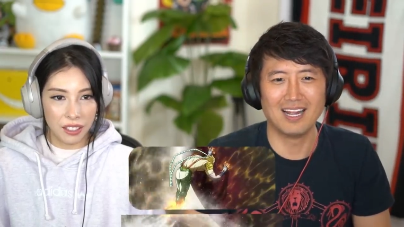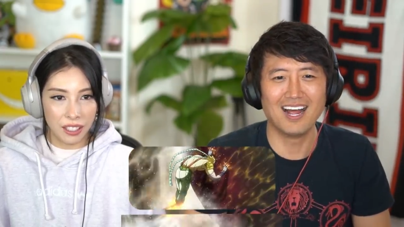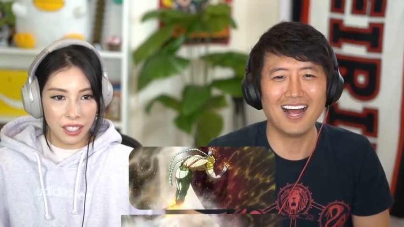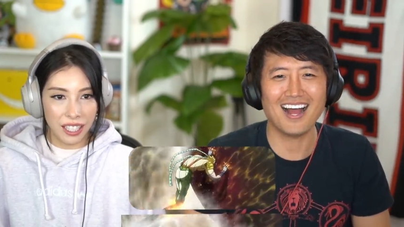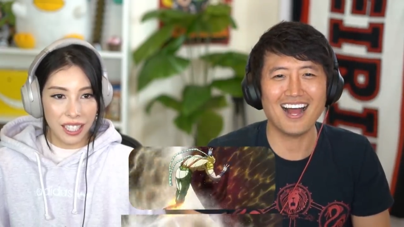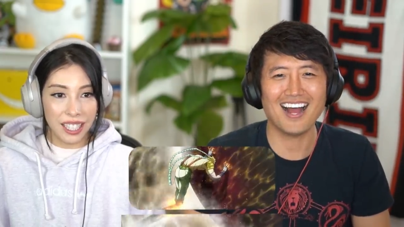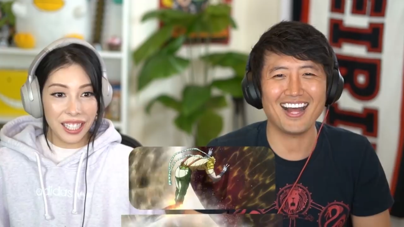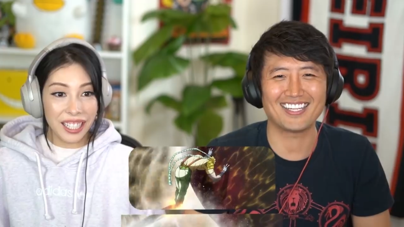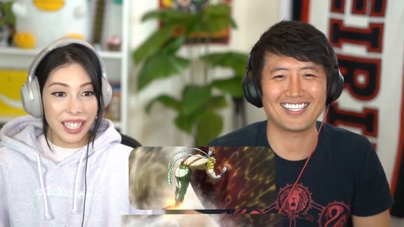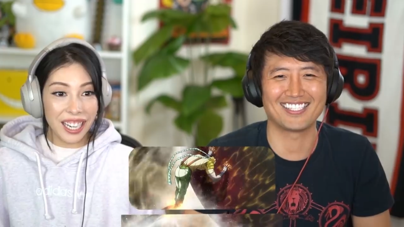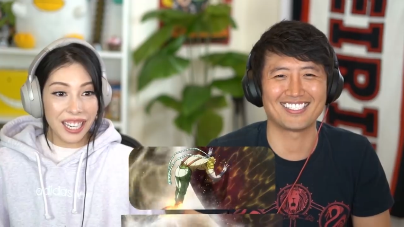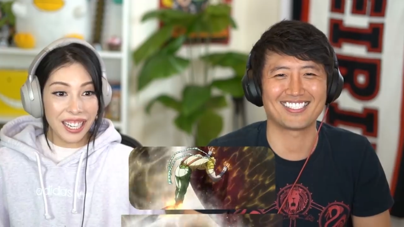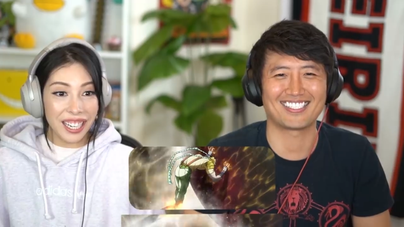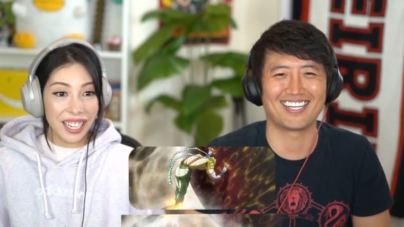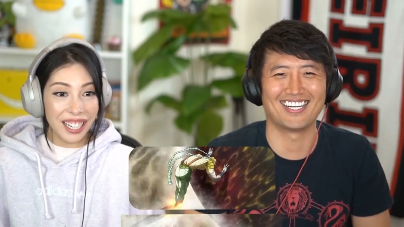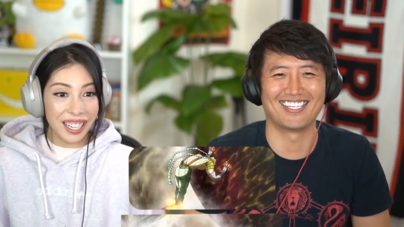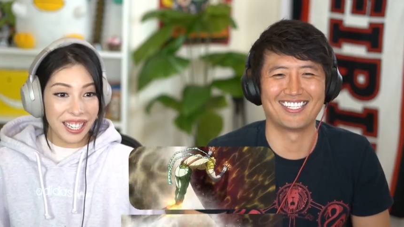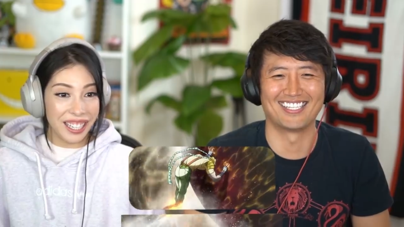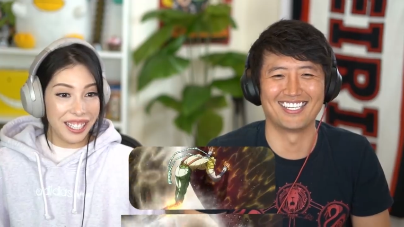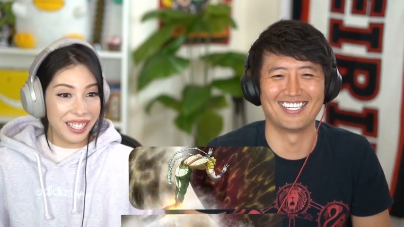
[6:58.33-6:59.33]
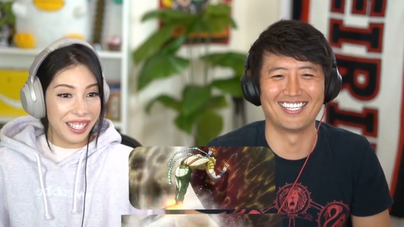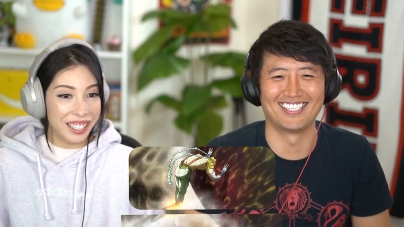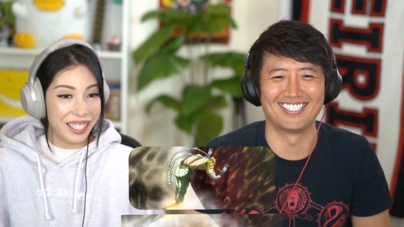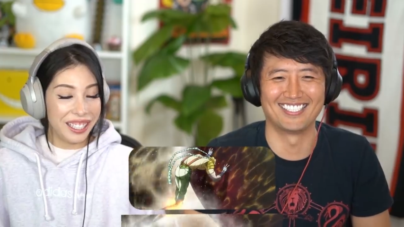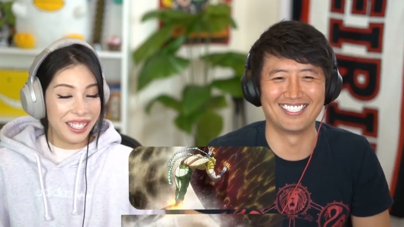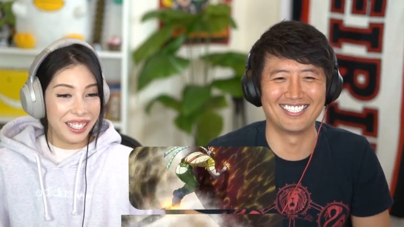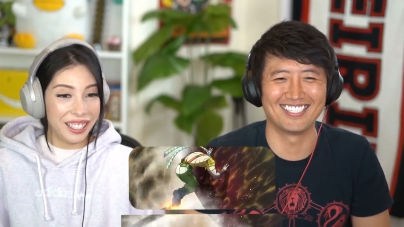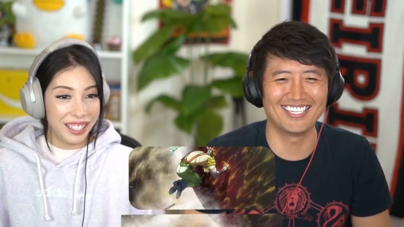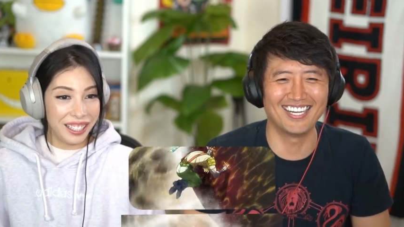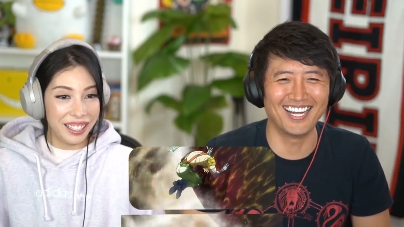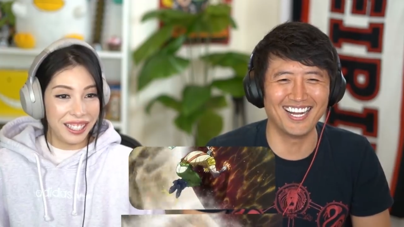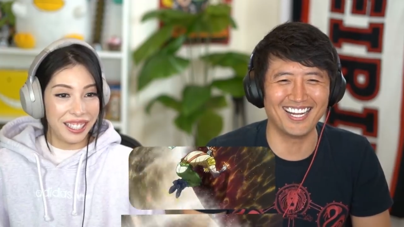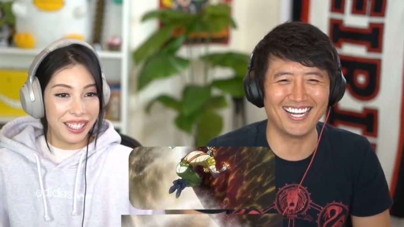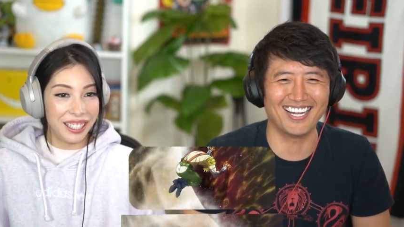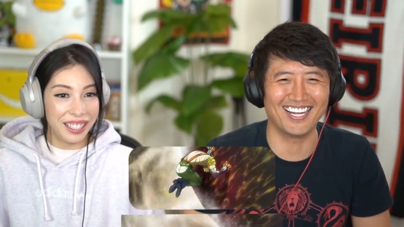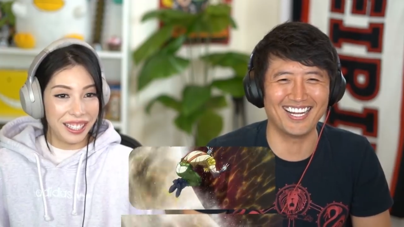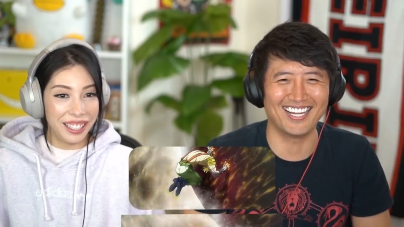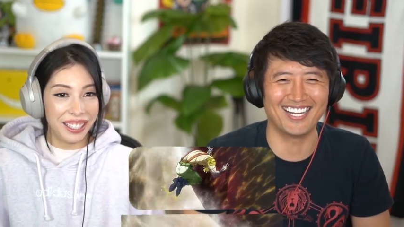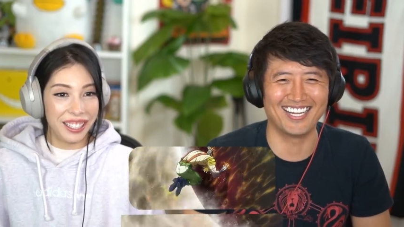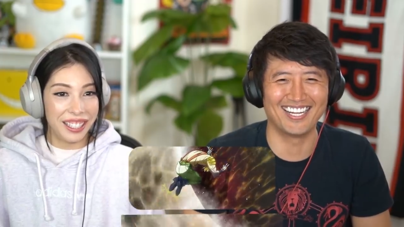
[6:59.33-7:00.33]
Speaker 1: He did it! He did it, dude.
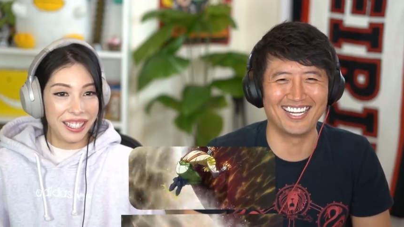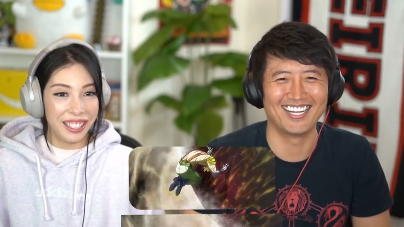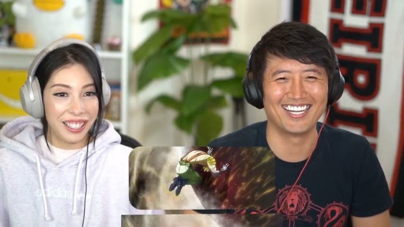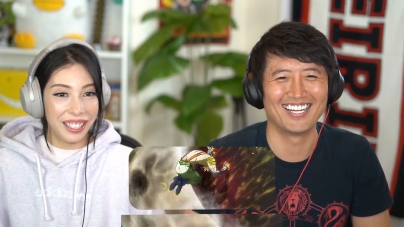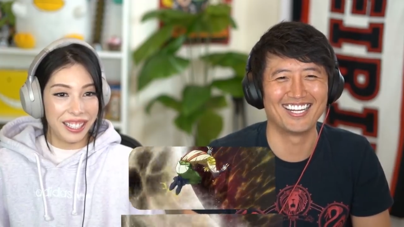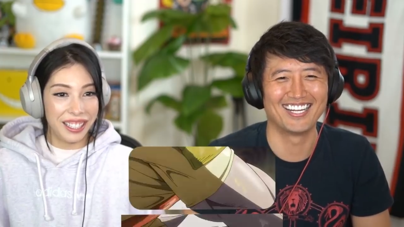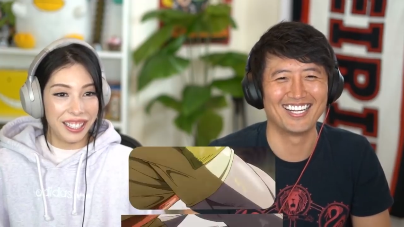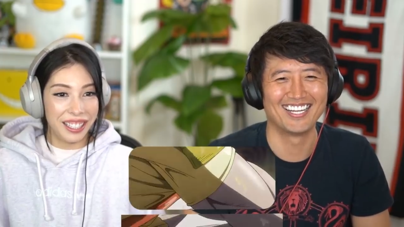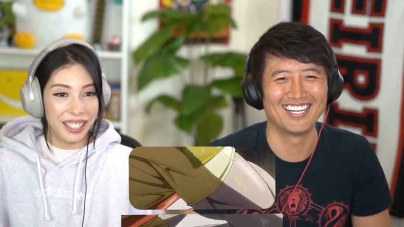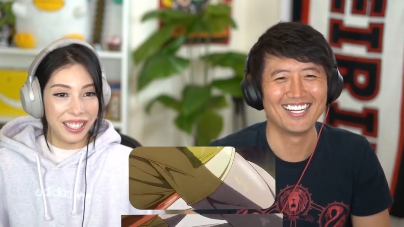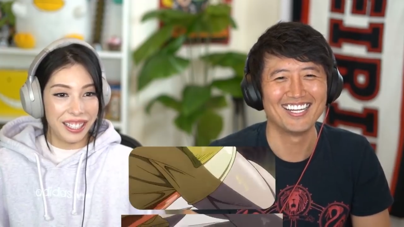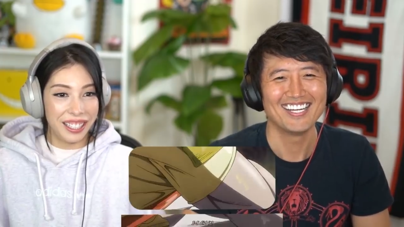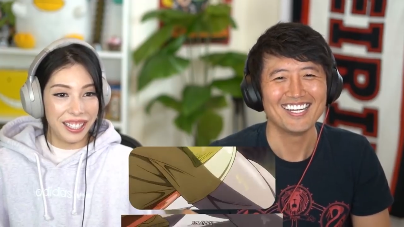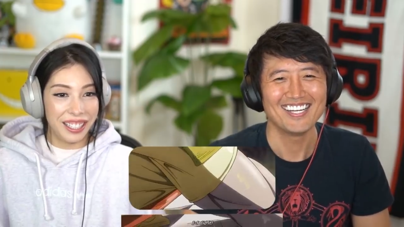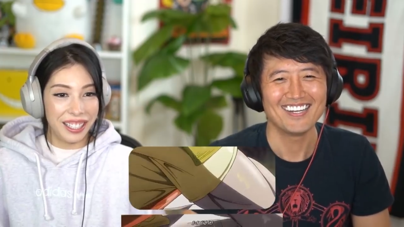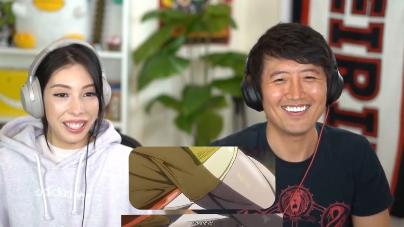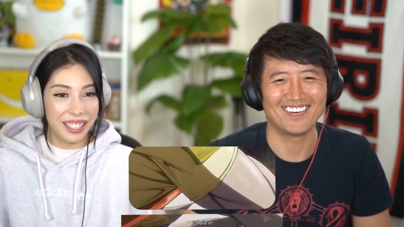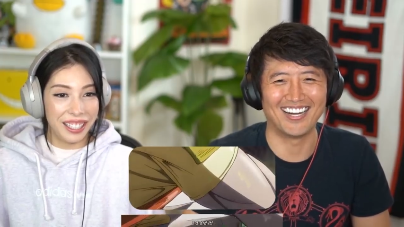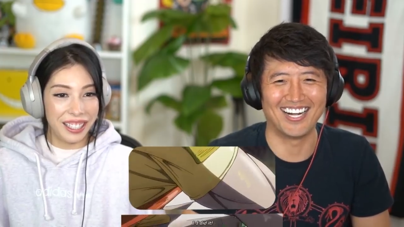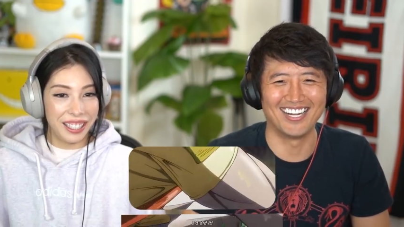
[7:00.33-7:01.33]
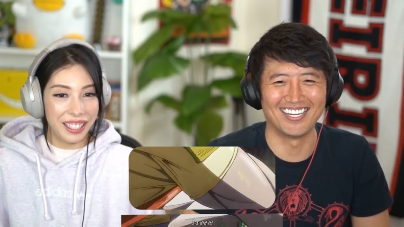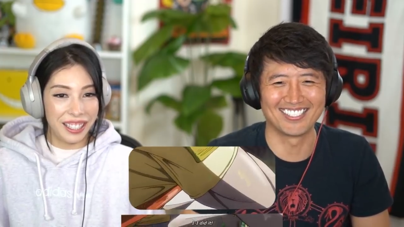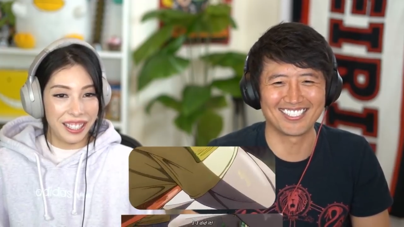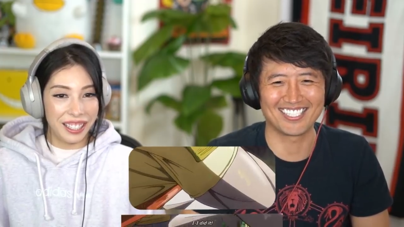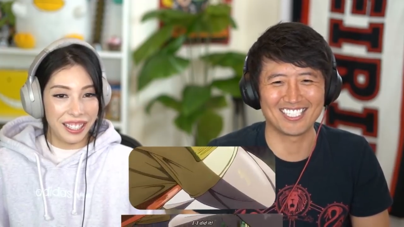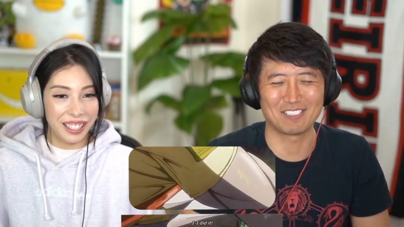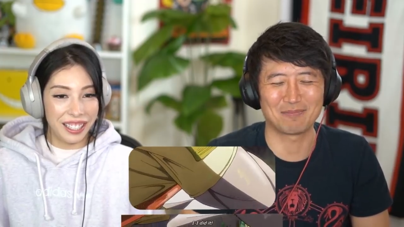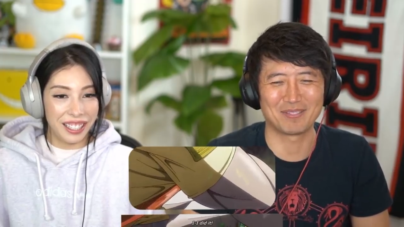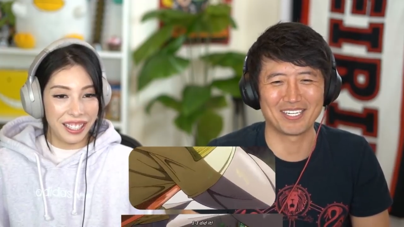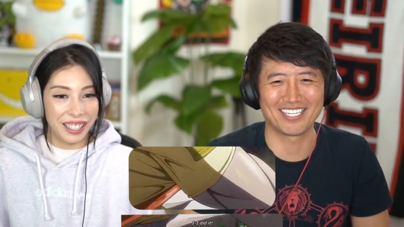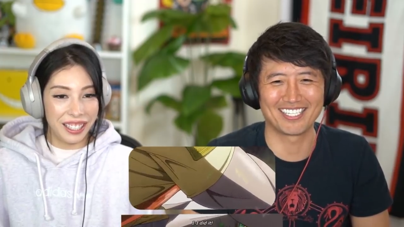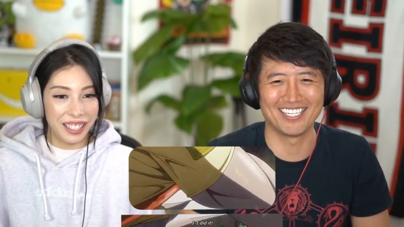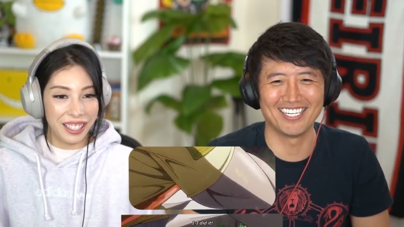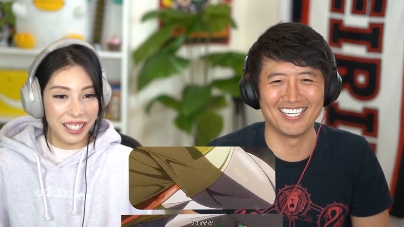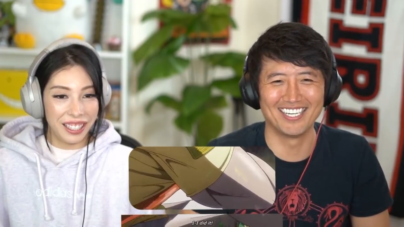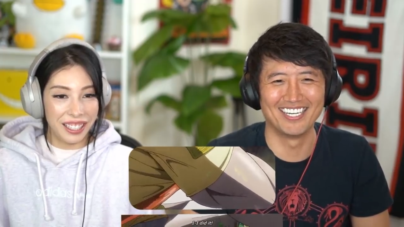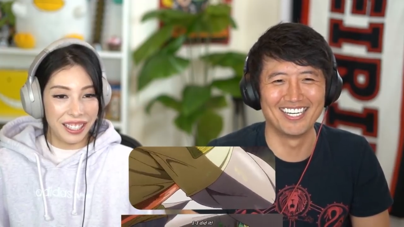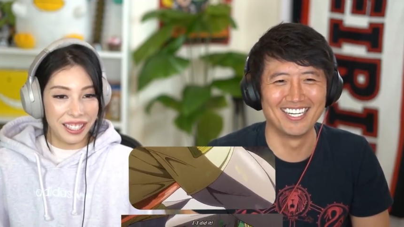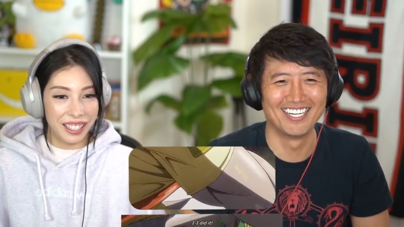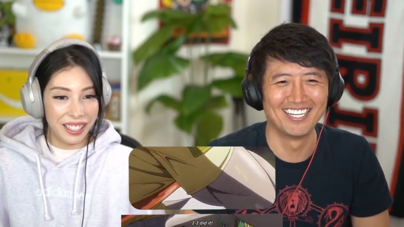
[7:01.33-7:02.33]
Wow, that's pretty
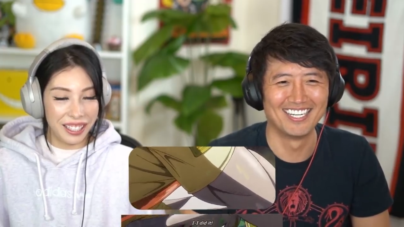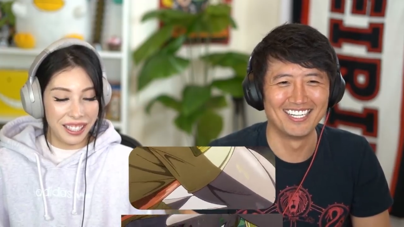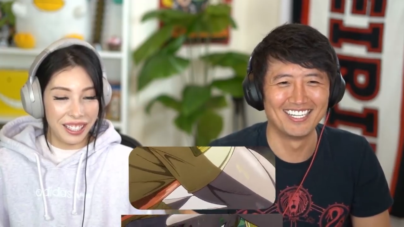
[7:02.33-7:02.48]
good.